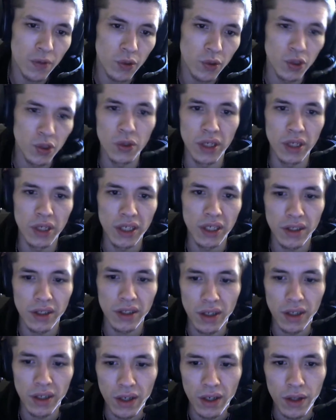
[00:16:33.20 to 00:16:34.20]
strength.
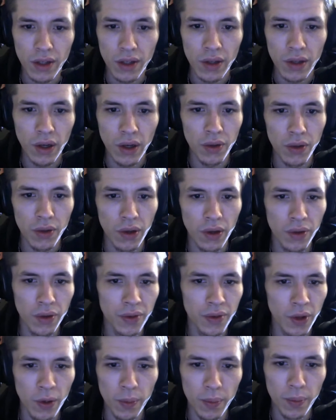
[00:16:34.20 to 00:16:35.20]

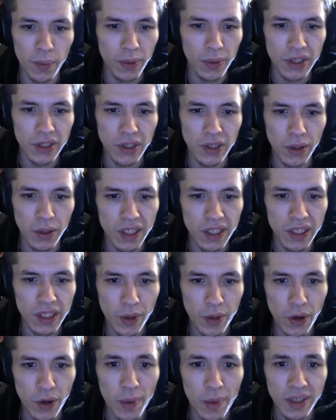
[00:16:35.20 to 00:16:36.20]
No, because the only time
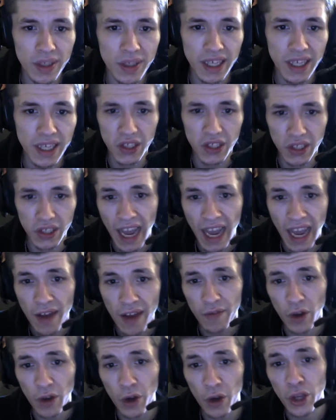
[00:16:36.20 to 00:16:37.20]
Kurama is actually at
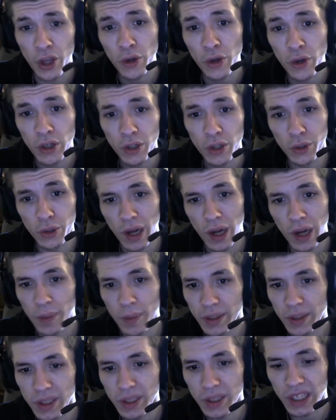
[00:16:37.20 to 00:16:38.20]
Yoko Kurama
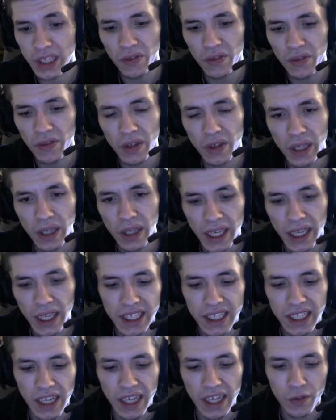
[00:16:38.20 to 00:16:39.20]
himself is
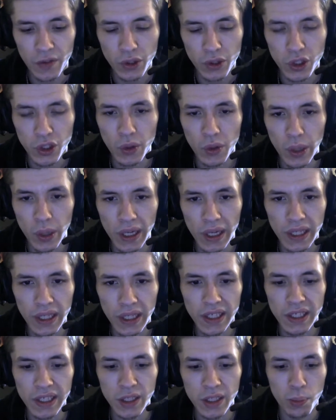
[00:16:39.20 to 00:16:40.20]
at full strength
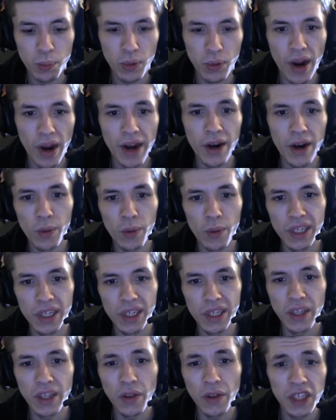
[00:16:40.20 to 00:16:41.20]
is prior when he's
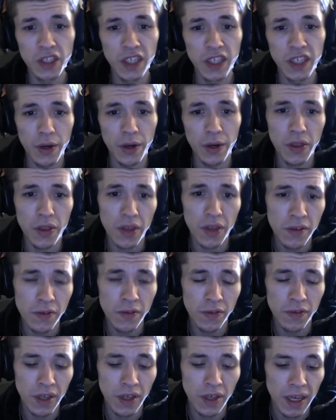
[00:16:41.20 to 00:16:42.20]
the legendary thief,
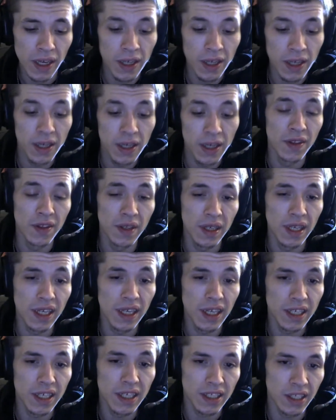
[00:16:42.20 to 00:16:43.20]
and then he
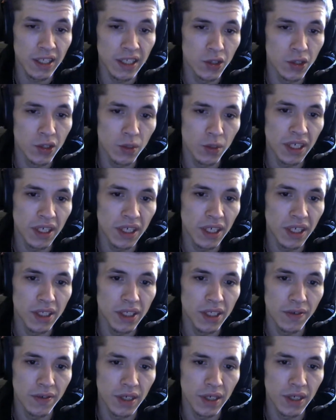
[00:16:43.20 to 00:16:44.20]
gets injured because
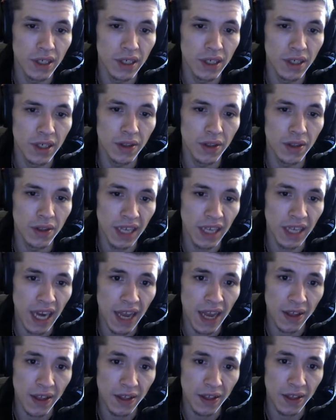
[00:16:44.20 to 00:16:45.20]
of the guy
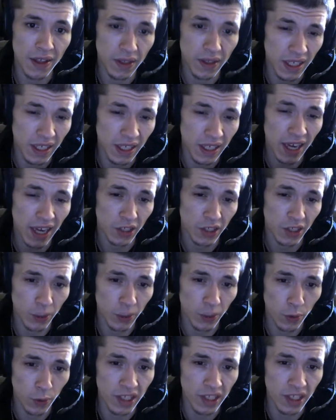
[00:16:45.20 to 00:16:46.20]
that he actually
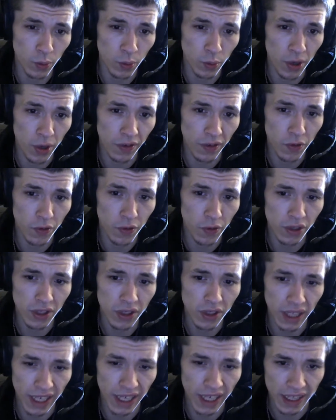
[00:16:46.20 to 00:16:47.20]
ends up working for.
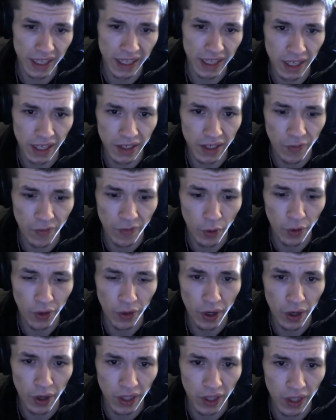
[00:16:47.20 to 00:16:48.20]
Like at the end, that fourth
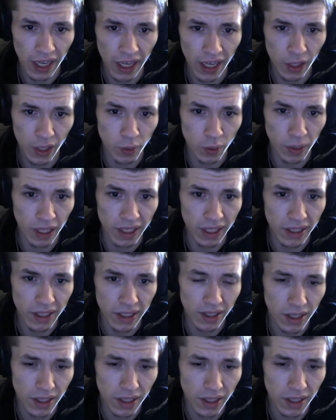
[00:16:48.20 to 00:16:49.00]
arc, the guy that goes blind.